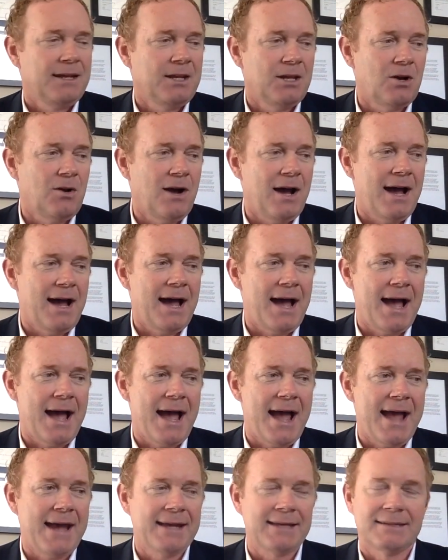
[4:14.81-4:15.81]
You know,
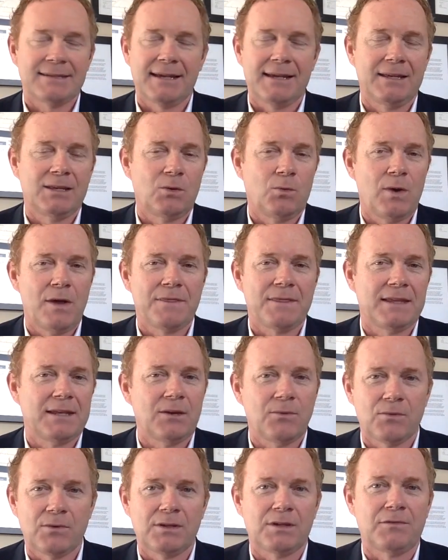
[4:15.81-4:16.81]
I could tell you the one
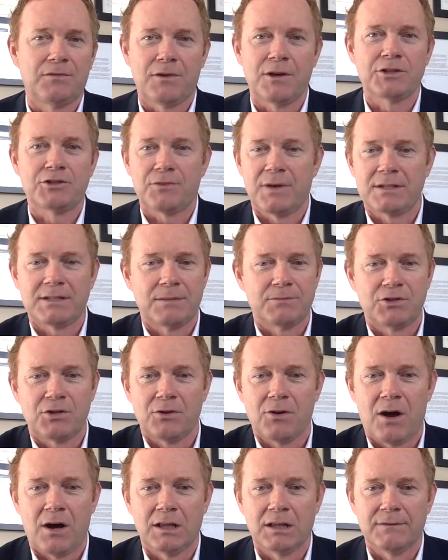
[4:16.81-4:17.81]
thing that really frustrates, I'm
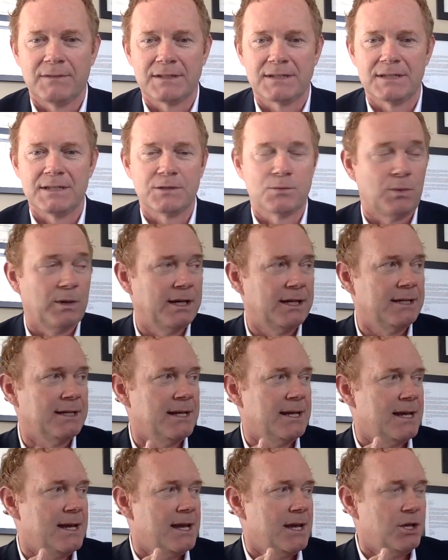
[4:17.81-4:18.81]
sure all of us, is
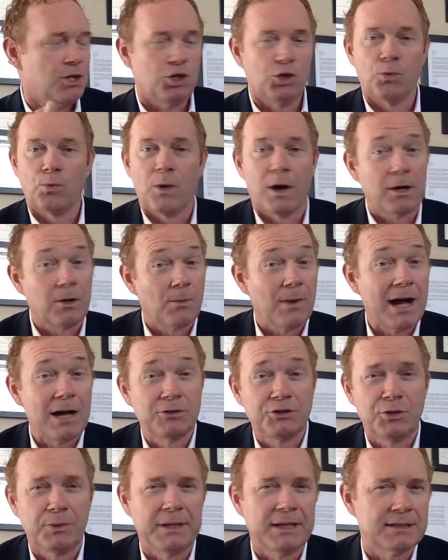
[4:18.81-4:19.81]
when you run
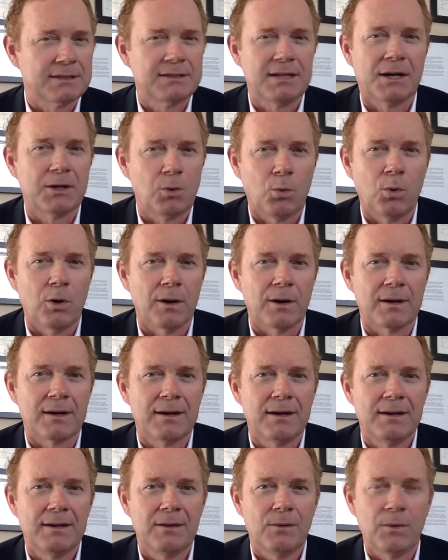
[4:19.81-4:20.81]
around doing a ton of
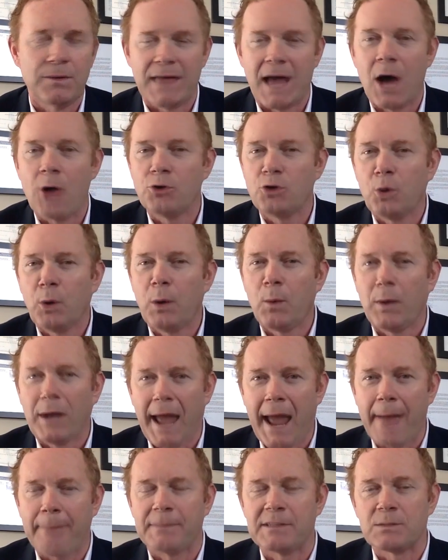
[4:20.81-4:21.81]
work without knowing
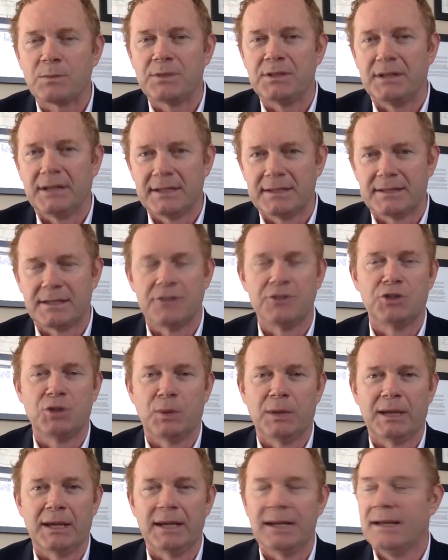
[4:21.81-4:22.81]
what happens when you get done
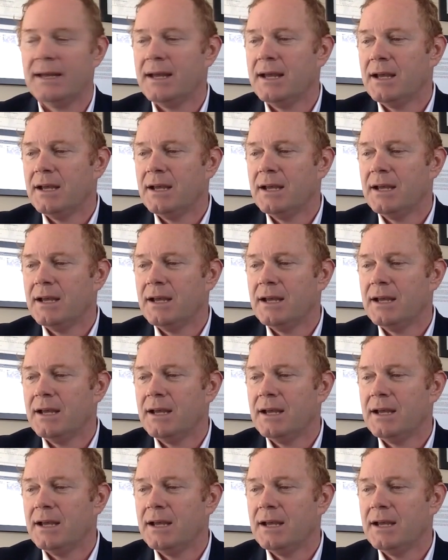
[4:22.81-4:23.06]
doing it.